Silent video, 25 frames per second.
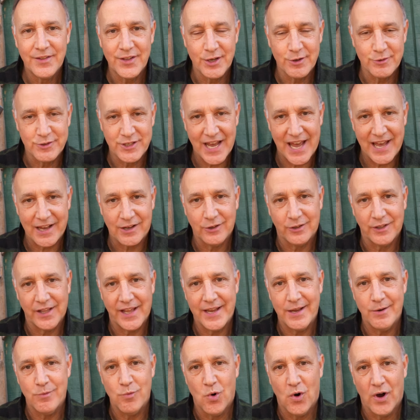the Otacle
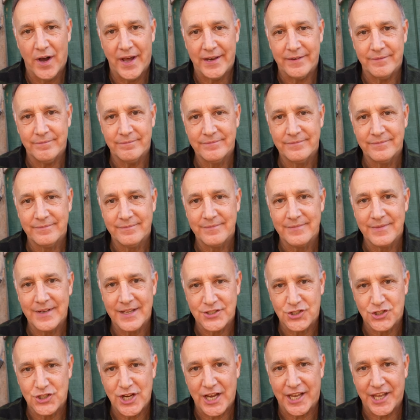A1.
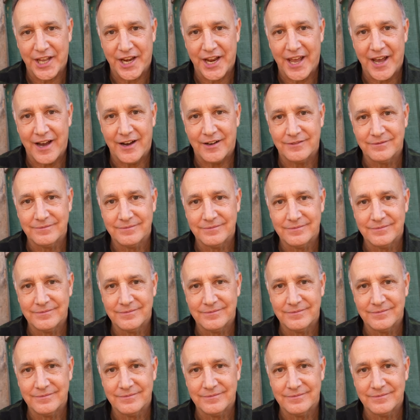Let's check it out.